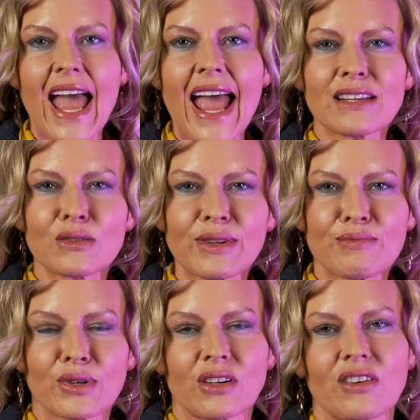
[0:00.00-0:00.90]
As we
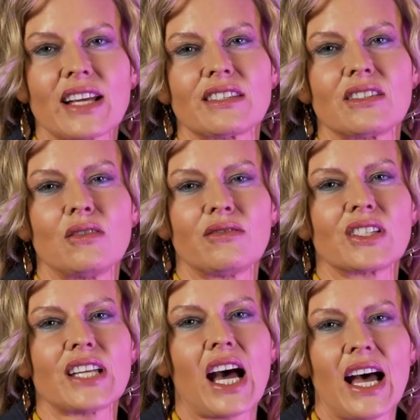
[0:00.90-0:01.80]
progressed over
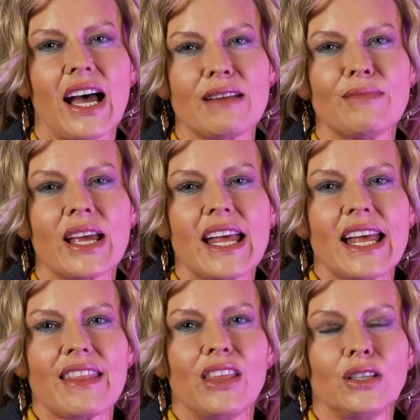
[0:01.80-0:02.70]
time,
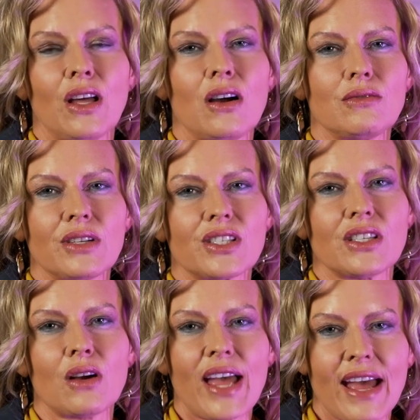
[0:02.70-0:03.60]
the load was
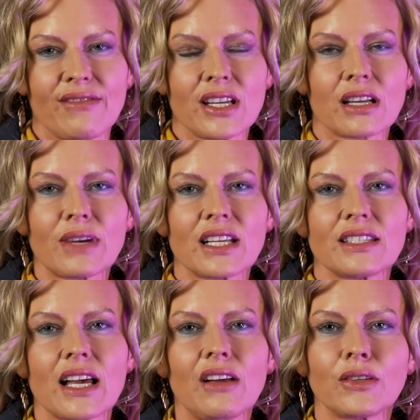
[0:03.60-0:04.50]
so heavy on
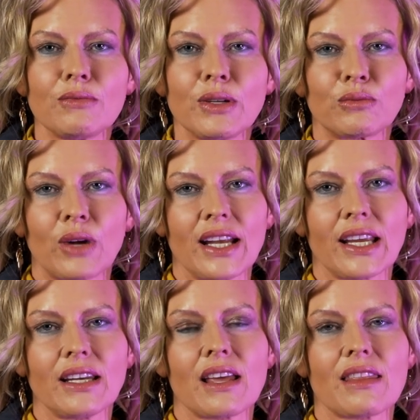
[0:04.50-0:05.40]
myself to be
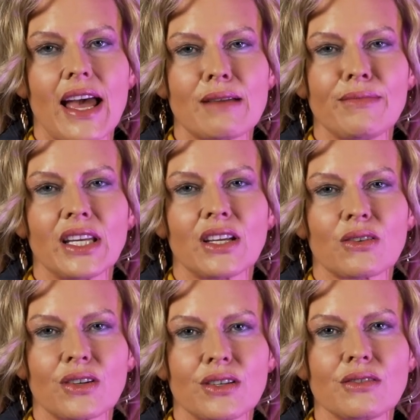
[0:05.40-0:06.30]
running that many
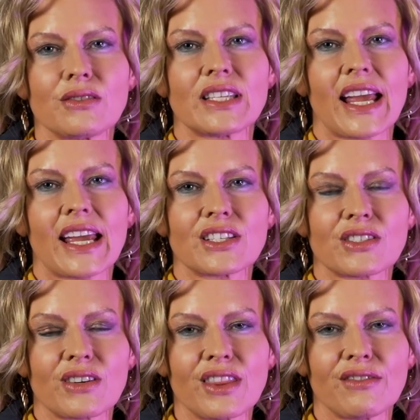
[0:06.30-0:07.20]
crews,
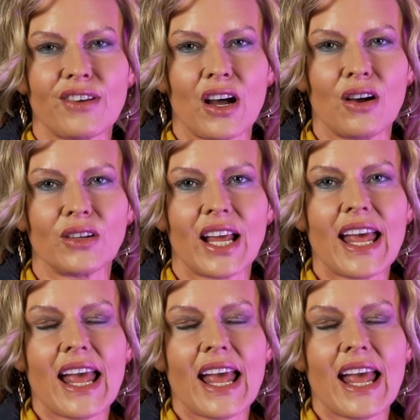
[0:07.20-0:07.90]
answering the phone,